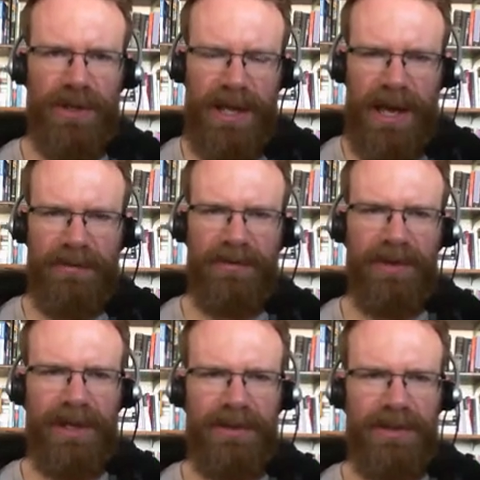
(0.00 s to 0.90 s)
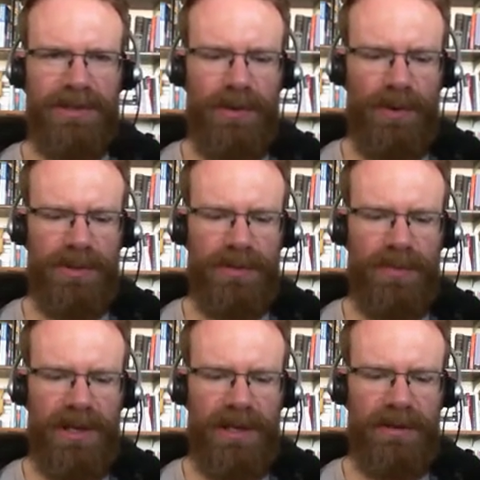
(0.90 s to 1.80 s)
the conflict that's going to
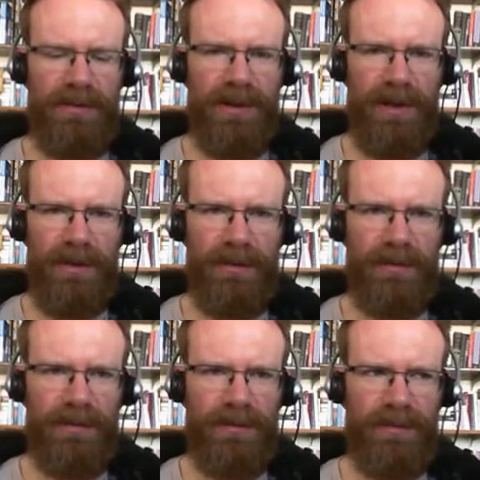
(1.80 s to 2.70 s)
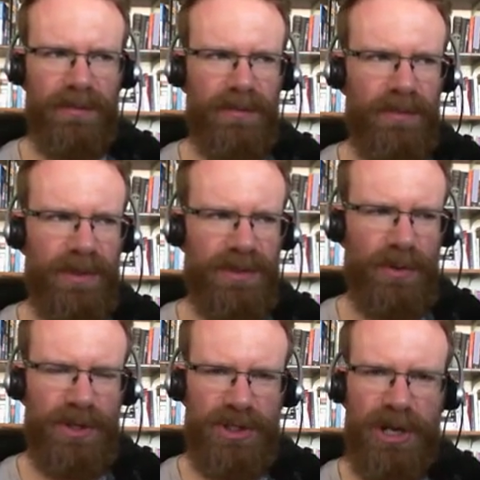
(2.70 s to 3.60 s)
be uh, that's
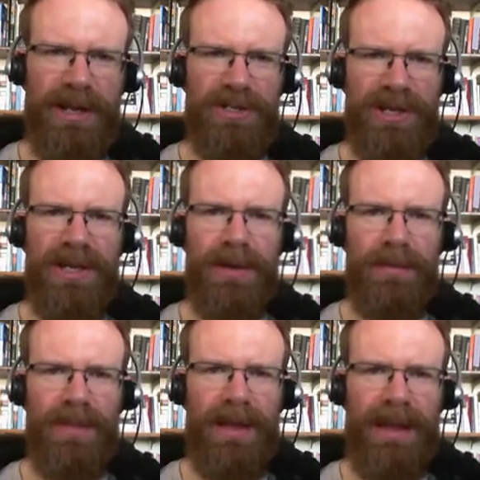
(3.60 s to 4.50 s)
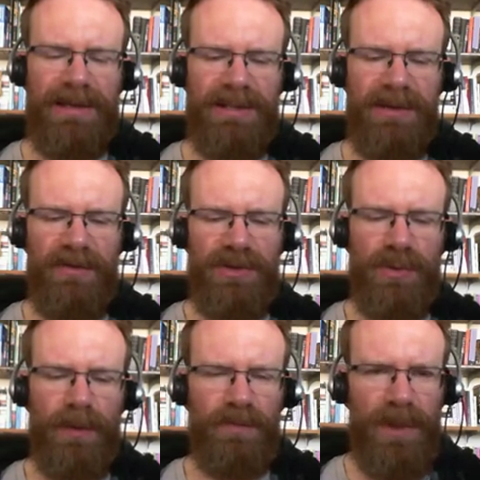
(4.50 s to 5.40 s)
going to change him as an
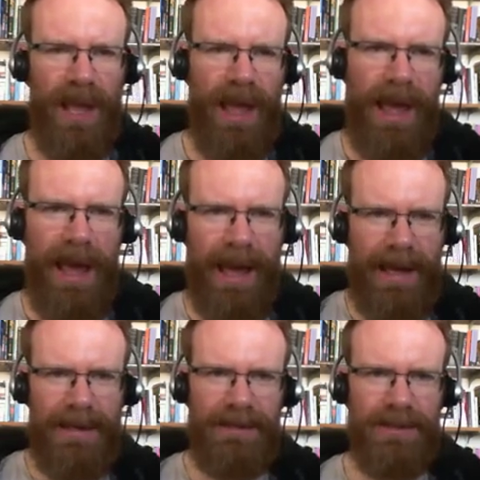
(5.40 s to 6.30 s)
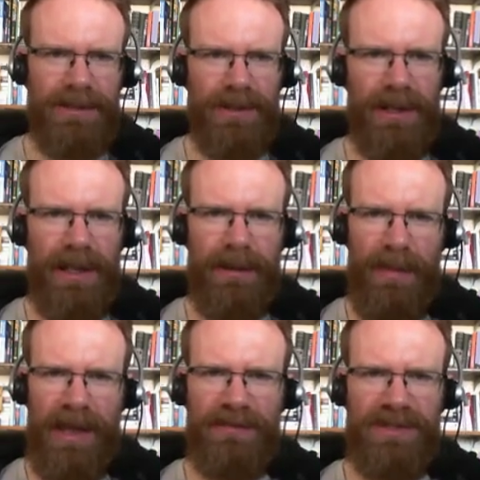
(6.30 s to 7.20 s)
individual, and it
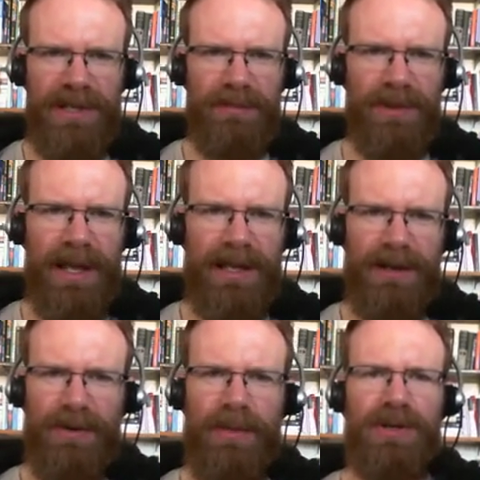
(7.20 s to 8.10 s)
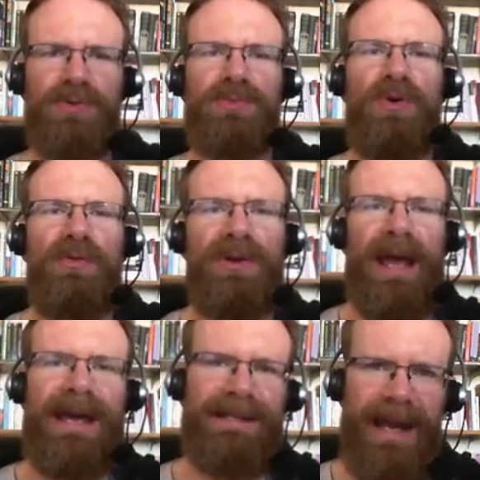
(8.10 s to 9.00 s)
may have seemed like Gilgamesh was more of an
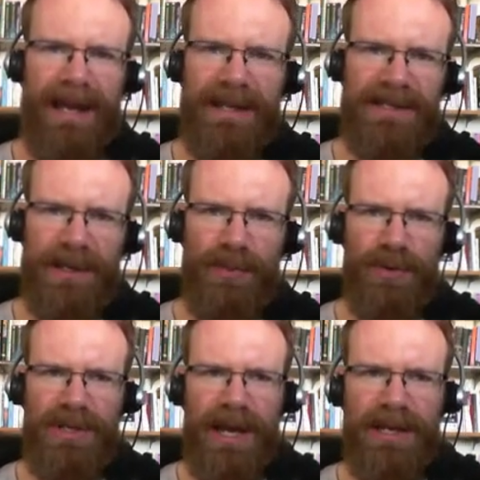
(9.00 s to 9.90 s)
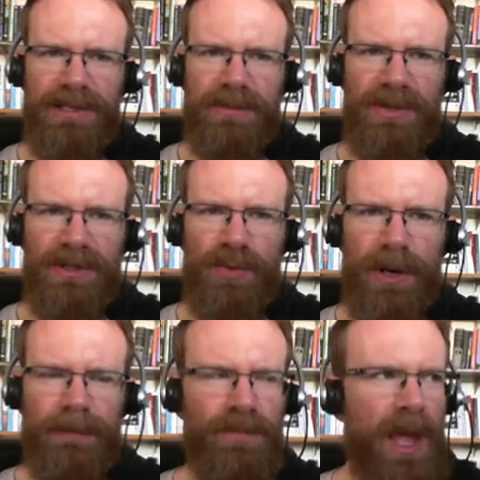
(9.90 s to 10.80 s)
antagonist than a protagonist up to this
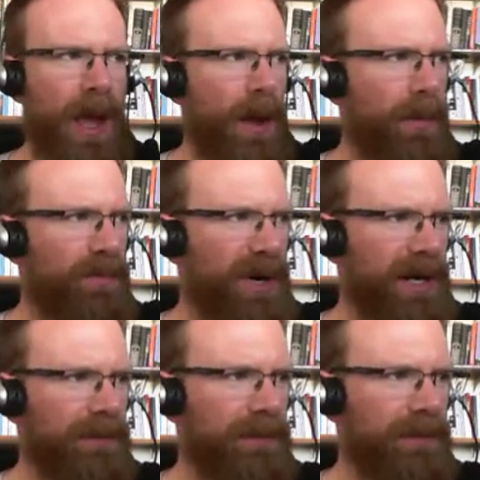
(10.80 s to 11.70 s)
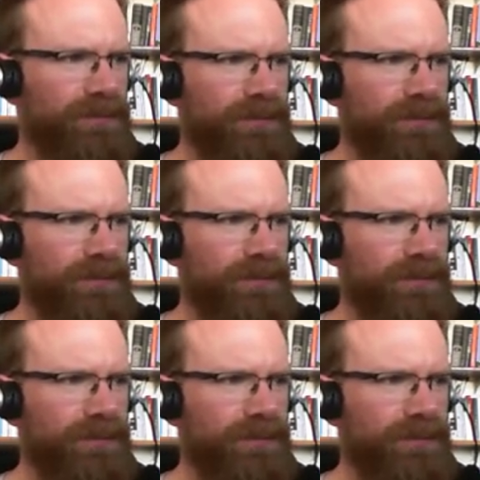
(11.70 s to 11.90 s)
point, but